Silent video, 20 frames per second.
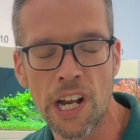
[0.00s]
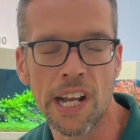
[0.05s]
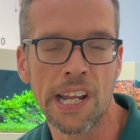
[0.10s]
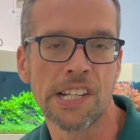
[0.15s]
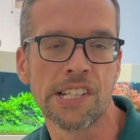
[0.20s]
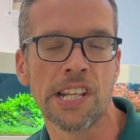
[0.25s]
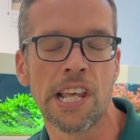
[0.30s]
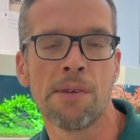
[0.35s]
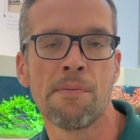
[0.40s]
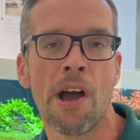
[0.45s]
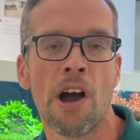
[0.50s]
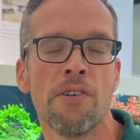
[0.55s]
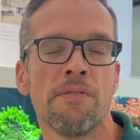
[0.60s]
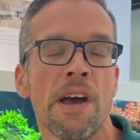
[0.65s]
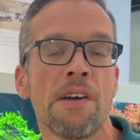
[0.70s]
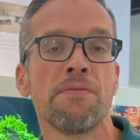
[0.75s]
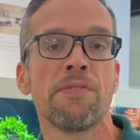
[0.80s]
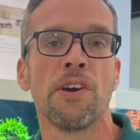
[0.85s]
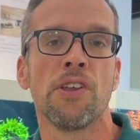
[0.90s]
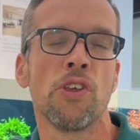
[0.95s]
to the amount of
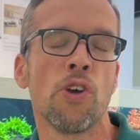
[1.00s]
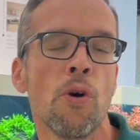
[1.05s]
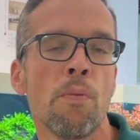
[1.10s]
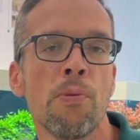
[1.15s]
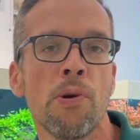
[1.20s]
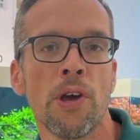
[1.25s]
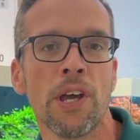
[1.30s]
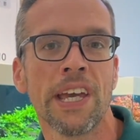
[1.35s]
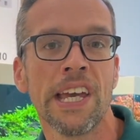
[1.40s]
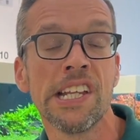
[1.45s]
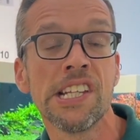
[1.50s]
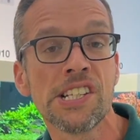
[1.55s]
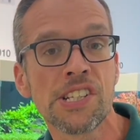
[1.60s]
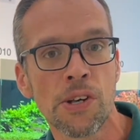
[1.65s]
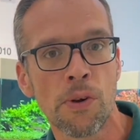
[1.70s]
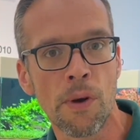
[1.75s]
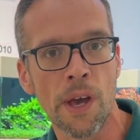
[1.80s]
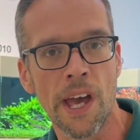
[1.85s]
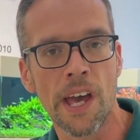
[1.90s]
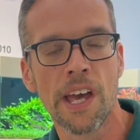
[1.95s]
effort that you're putting
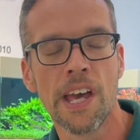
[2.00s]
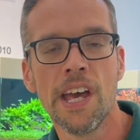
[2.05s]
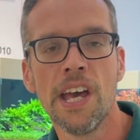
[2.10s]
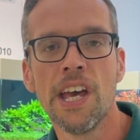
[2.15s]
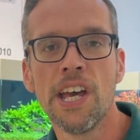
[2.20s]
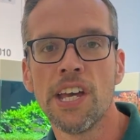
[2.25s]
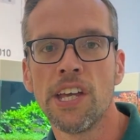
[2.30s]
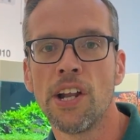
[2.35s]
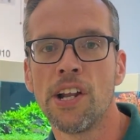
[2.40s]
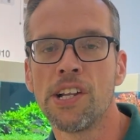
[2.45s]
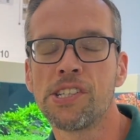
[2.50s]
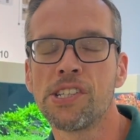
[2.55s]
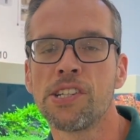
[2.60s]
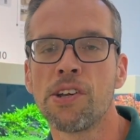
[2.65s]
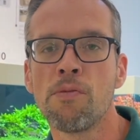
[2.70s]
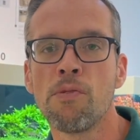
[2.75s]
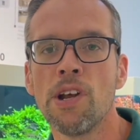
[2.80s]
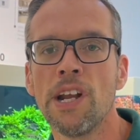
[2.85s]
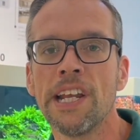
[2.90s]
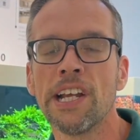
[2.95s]
into it. You know, this is
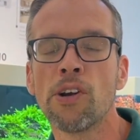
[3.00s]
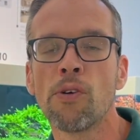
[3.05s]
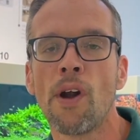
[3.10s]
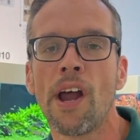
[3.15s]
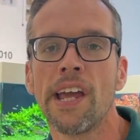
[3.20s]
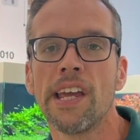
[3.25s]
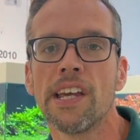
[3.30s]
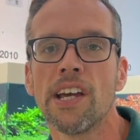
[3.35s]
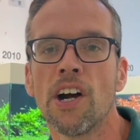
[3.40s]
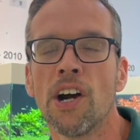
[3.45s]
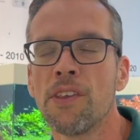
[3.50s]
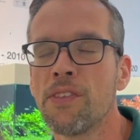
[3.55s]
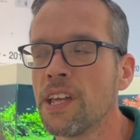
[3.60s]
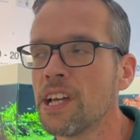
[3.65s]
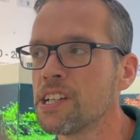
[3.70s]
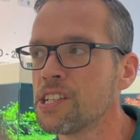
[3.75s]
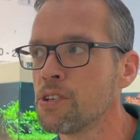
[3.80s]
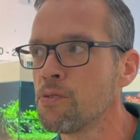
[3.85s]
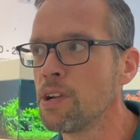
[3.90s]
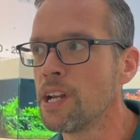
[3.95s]
a really great, I
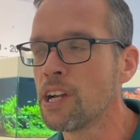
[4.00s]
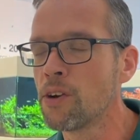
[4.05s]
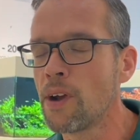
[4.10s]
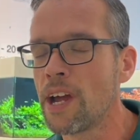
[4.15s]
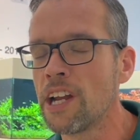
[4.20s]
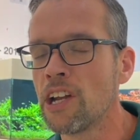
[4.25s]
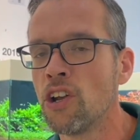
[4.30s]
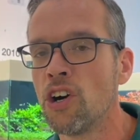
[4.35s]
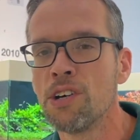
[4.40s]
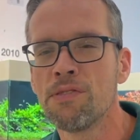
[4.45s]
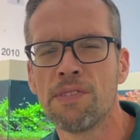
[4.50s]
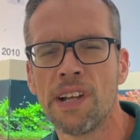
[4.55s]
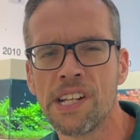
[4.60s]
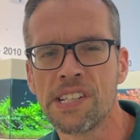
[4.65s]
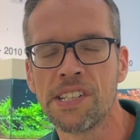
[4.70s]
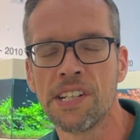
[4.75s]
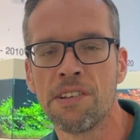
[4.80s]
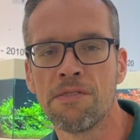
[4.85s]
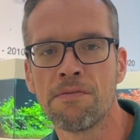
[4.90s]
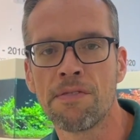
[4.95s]
think it's a really great life
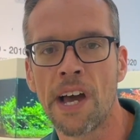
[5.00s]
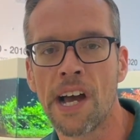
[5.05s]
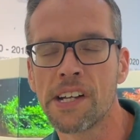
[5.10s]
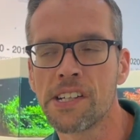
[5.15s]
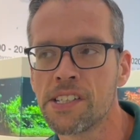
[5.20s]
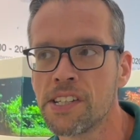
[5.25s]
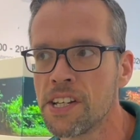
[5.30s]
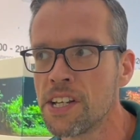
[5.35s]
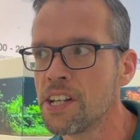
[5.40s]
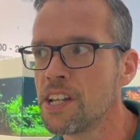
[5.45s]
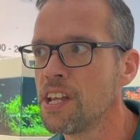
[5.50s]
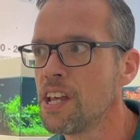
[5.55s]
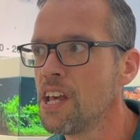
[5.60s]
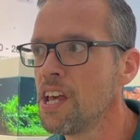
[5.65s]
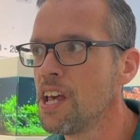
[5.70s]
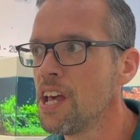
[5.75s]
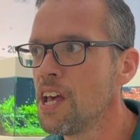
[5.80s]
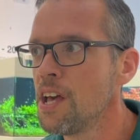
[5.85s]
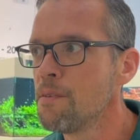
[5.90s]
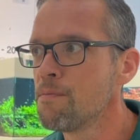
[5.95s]
lesson, in fact. And
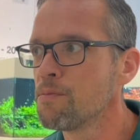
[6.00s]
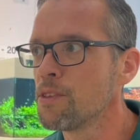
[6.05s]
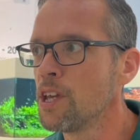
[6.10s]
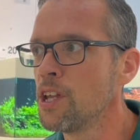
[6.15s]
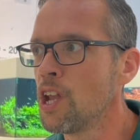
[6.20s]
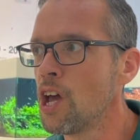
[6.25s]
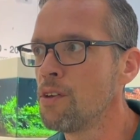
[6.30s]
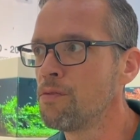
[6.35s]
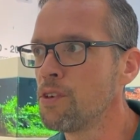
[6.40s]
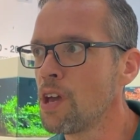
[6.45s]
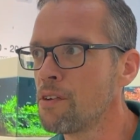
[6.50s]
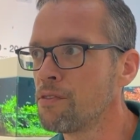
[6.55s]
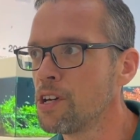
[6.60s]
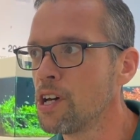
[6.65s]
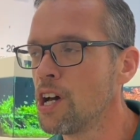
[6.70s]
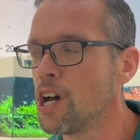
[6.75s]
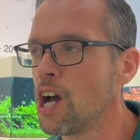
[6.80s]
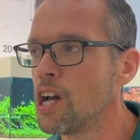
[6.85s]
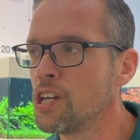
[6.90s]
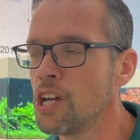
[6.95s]
you know, if you have
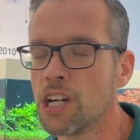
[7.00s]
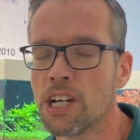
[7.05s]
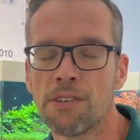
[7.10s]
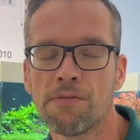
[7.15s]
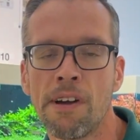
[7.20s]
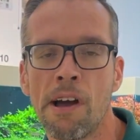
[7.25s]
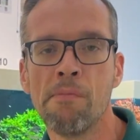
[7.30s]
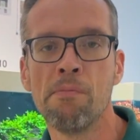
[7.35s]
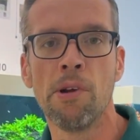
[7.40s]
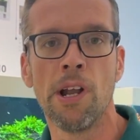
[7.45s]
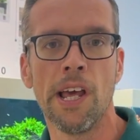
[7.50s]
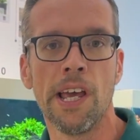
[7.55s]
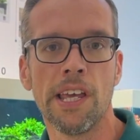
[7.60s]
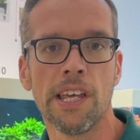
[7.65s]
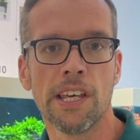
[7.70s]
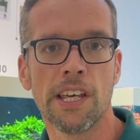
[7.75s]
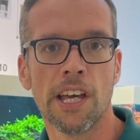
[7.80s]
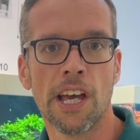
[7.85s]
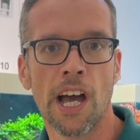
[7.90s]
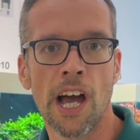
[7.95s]
a younger family,
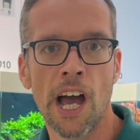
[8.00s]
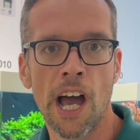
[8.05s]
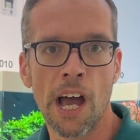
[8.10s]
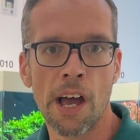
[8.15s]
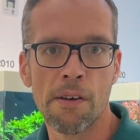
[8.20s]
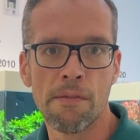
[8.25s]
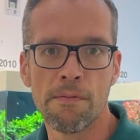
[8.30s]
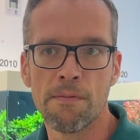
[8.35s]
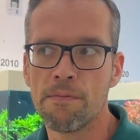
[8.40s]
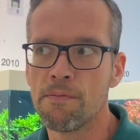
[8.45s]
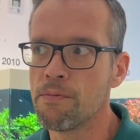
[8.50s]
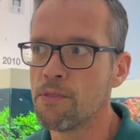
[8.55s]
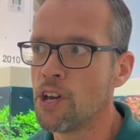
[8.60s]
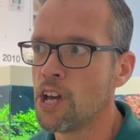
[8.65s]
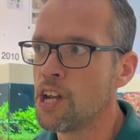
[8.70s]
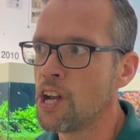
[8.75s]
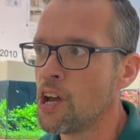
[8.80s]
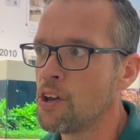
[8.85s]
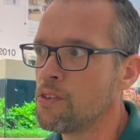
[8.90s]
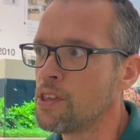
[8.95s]

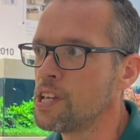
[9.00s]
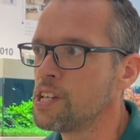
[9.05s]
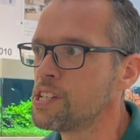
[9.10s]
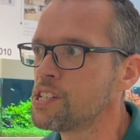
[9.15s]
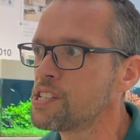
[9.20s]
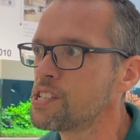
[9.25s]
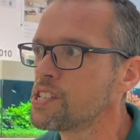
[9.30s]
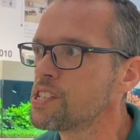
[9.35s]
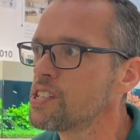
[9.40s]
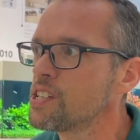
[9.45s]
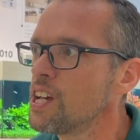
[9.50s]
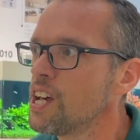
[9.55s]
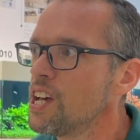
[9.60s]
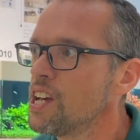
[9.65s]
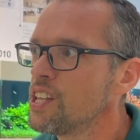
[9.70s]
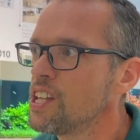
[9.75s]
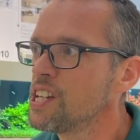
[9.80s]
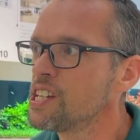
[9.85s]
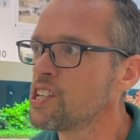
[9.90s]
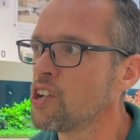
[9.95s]
you know,
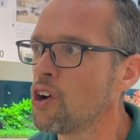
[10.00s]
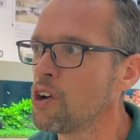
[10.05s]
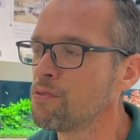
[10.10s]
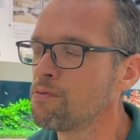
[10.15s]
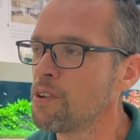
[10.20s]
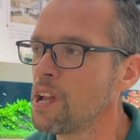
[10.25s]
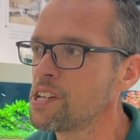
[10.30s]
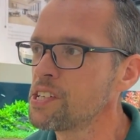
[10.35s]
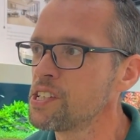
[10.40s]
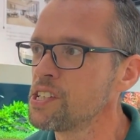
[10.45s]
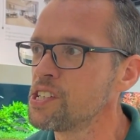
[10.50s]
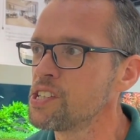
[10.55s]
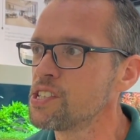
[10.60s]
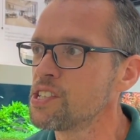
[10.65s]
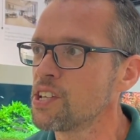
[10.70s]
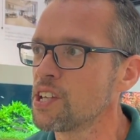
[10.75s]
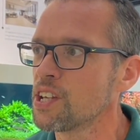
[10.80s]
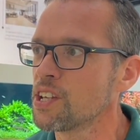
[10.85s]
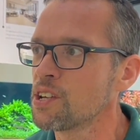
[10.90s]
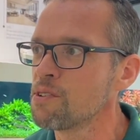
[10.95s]
these life
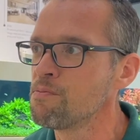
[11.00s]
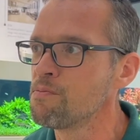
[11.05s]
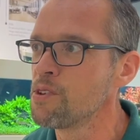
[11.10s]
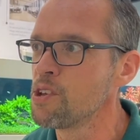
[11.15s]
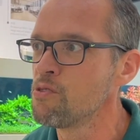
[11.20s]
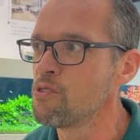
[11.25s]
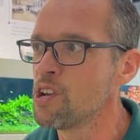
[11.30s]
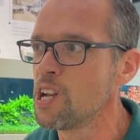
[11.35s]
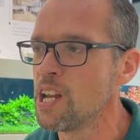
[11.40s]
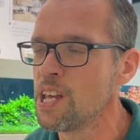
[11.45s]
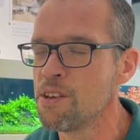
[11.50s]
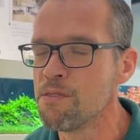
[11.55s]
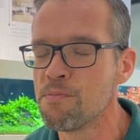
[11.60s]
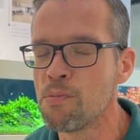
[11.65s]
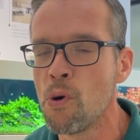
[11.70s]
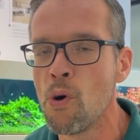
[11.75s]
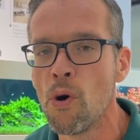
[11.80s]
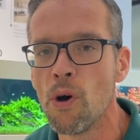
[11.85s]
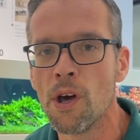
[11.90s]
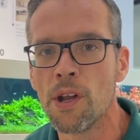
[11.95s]
lessons that can be really
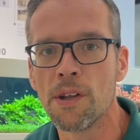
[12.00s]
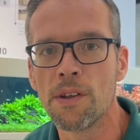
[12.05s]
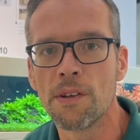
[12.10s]
important